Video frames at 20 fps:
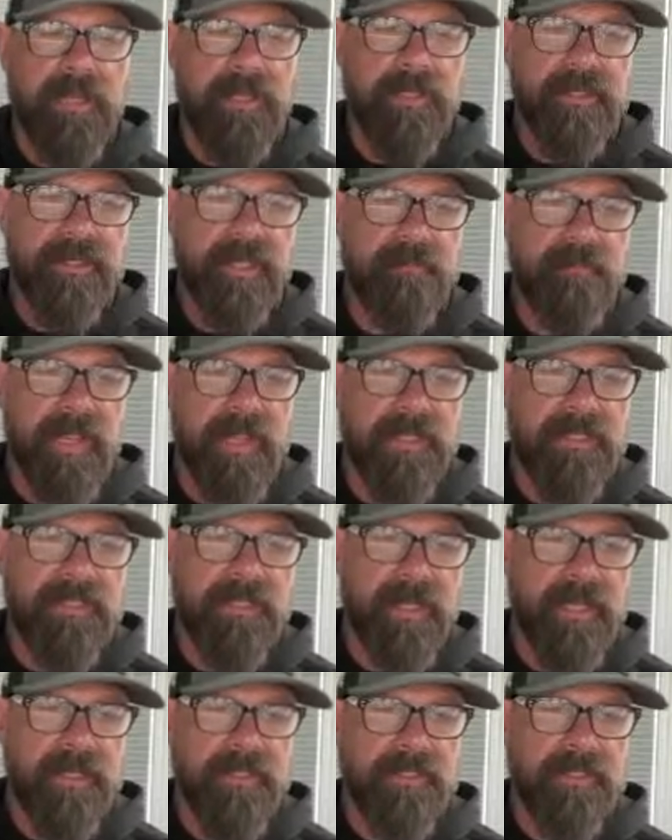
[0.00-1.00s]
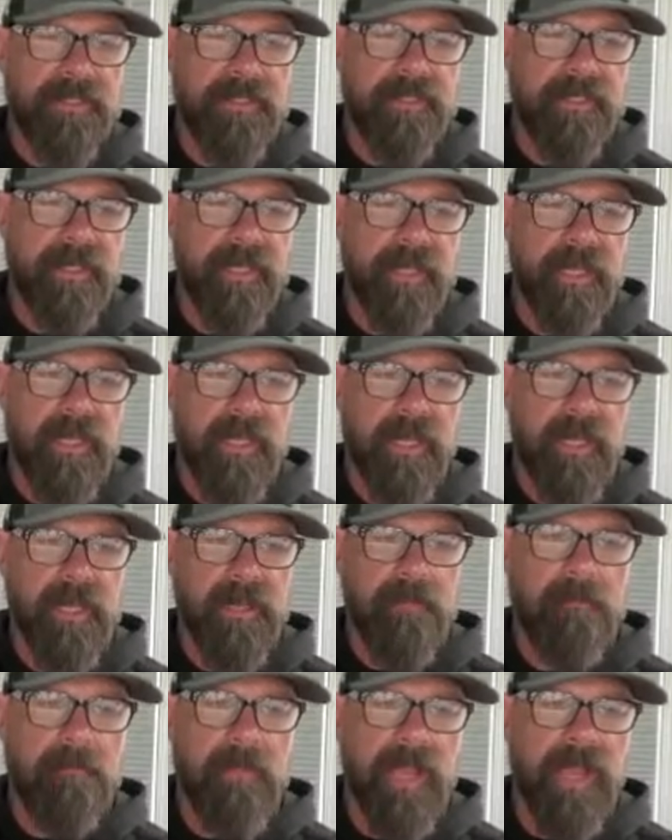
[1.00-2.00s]
He said, makes sense.
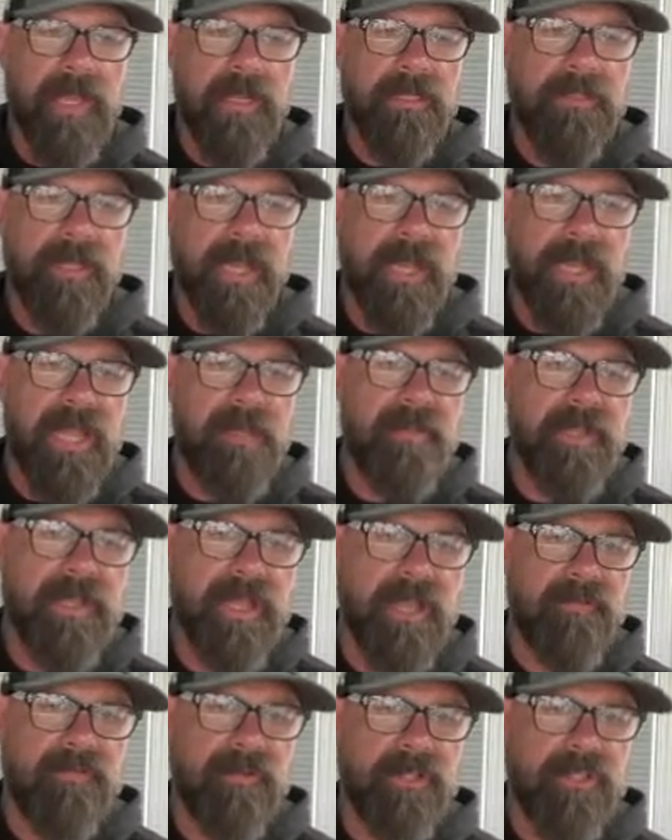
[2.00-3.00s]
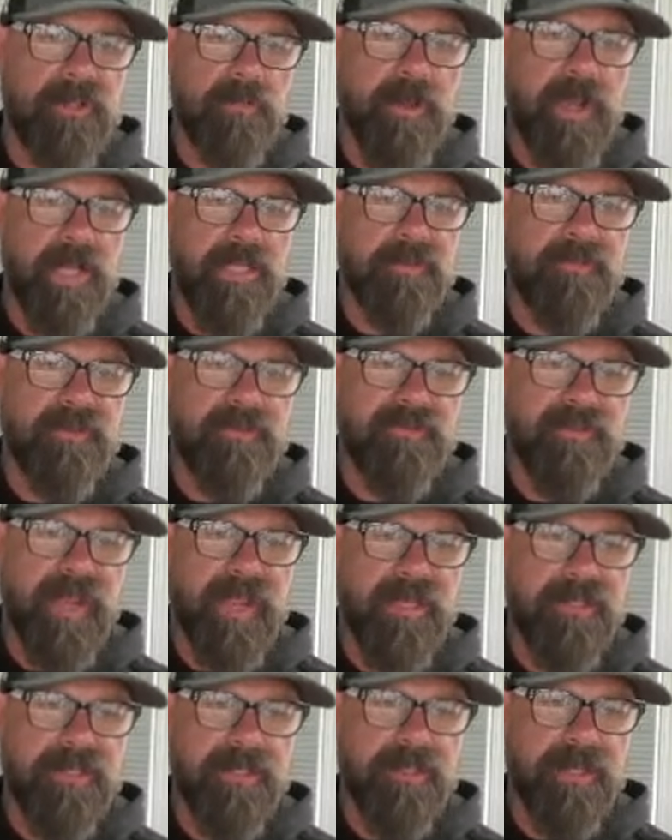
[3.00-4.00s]
My dynamic effort squats were
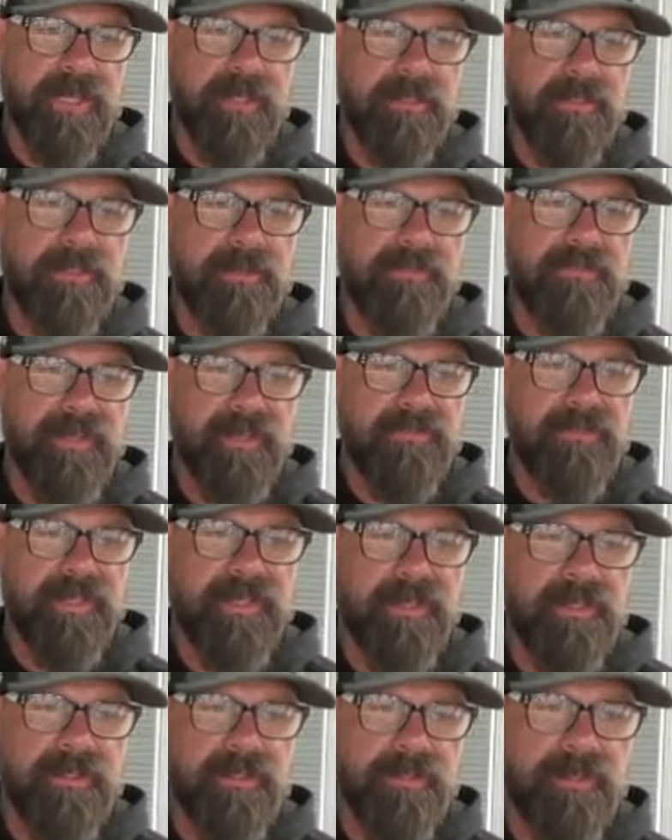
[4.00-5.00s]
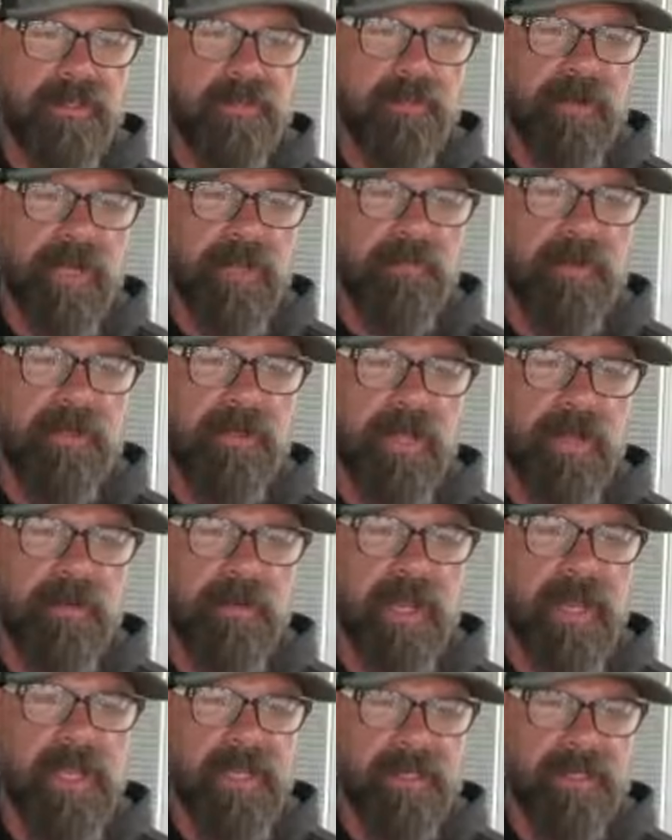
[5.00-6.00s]
faster at 250 to 220, but no
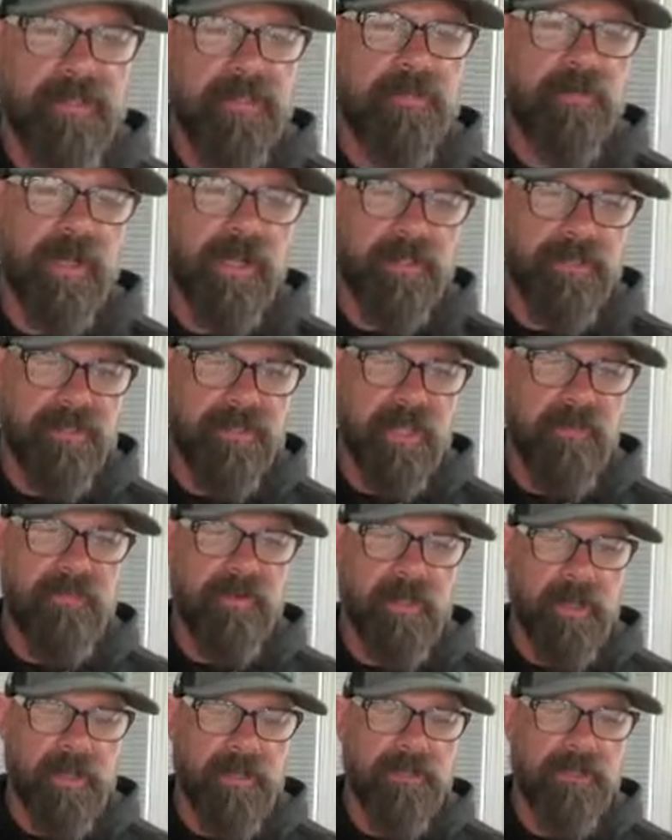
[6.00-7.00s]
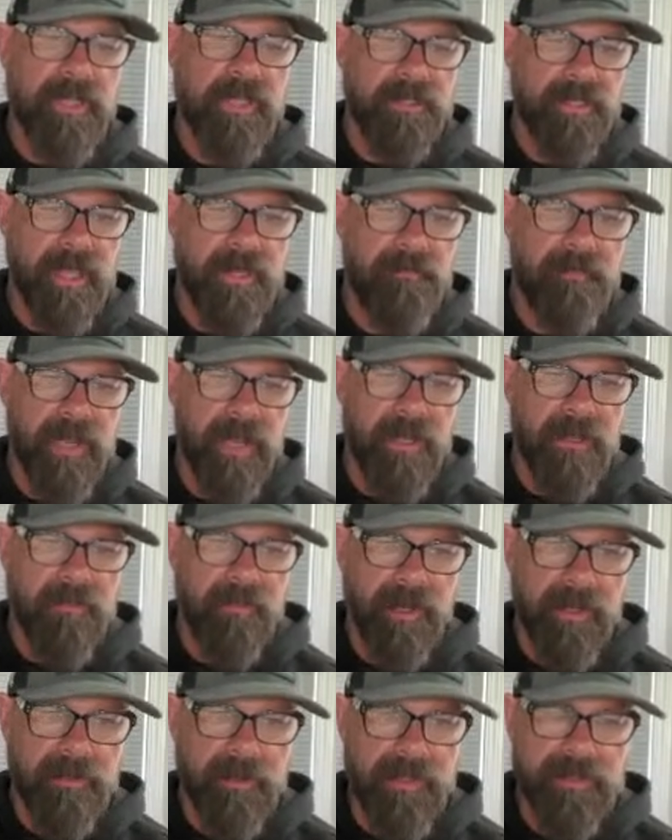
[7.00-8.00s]
way I could squat 700 at that body
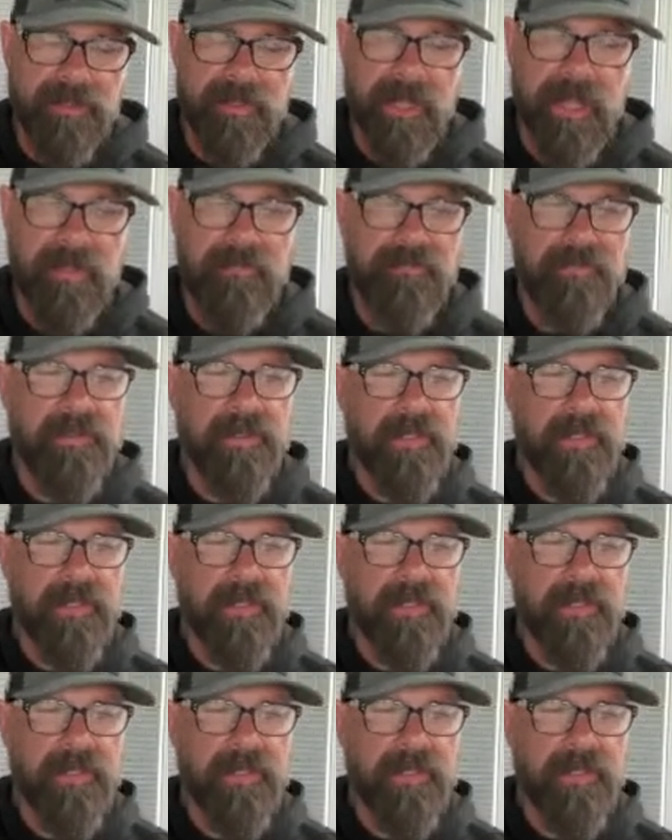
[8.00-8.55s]
weight. It's tough.